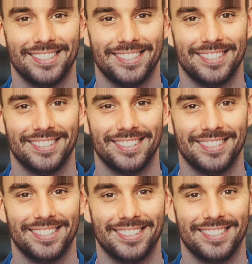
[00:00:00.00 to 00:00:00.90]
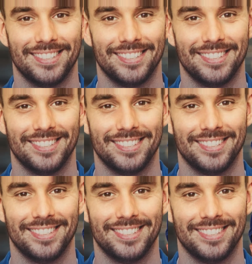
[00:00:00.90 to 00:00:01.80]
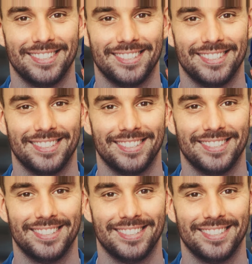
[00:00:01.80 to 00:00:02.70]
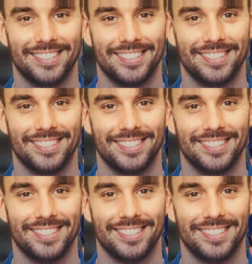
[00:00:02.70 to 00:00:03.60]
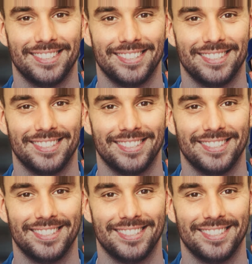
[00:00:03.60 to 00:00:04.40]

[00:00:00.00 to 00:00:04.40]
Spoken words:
[no speech]